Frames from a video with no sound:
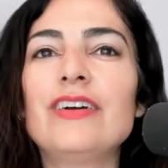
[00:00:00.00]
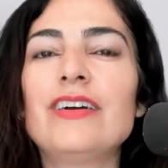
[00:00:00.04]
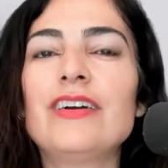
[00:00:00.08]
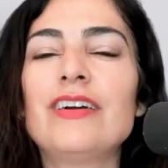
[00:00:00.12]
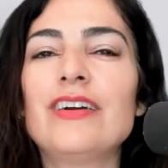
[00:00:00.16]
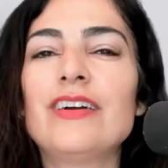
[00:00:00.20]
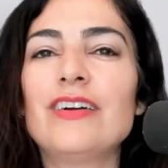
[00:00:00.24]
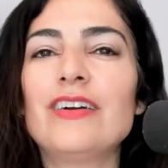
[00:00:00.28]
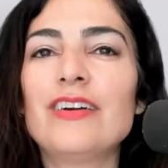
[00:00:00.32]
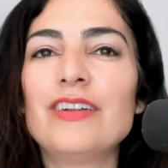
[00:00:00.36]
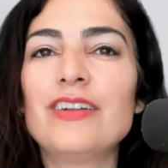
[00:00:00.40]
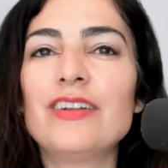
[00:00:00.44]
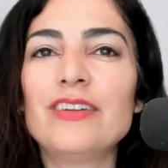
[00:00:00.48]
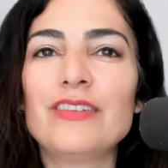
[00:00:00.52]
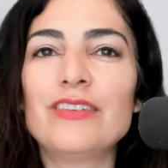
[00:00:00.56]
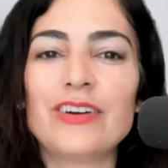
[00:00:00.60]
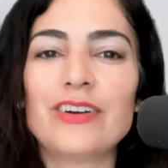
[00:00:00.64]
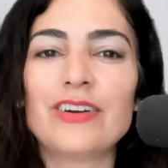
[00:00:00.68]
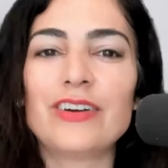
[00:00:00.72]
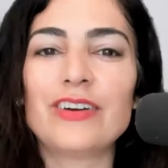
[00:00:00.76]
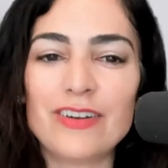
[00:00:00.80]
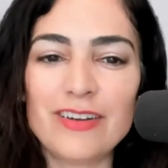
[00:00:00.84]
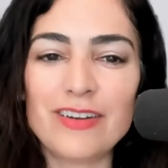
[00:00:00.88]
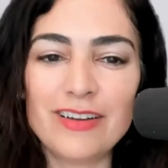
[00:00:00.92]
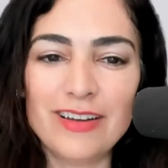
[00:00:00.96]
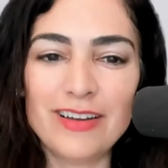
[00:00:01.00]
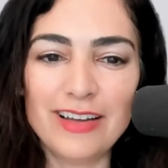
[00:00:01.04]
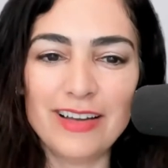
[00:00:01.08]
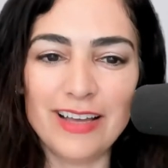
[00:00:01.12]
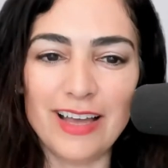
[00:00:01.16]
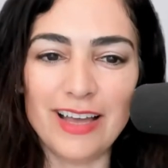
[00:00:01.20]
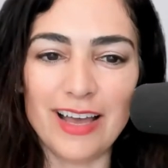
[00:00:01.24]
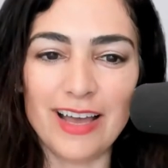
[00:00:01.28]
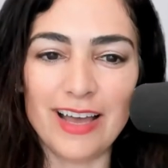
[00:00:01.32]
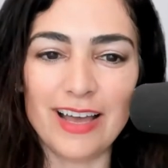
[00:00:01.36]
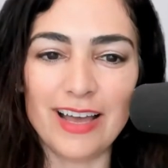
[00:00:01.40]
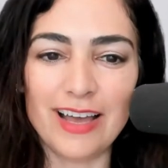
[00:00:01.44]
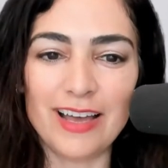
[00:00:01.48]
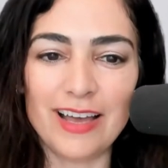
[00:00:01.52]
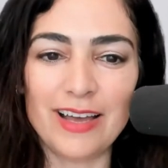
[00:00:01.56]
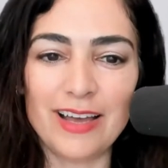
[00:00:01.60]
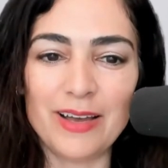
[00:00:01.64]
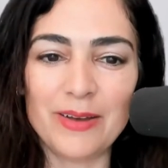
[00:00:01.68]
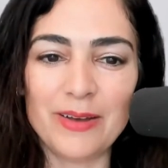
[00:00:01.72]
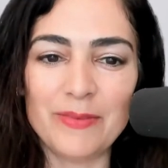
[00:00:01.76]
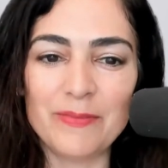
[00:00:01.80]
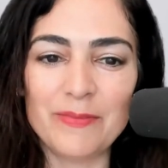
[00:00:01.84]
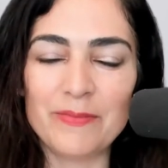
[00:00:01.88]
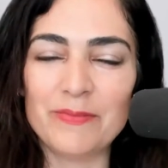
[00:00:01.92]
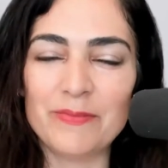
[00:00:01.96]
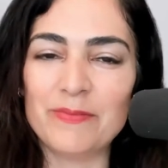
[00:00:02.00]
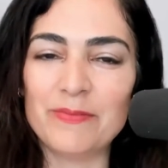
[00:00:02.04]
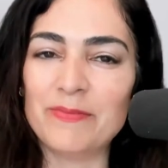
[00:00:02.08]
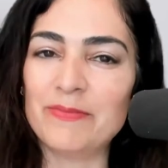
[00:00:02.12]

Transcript: heard of her, um,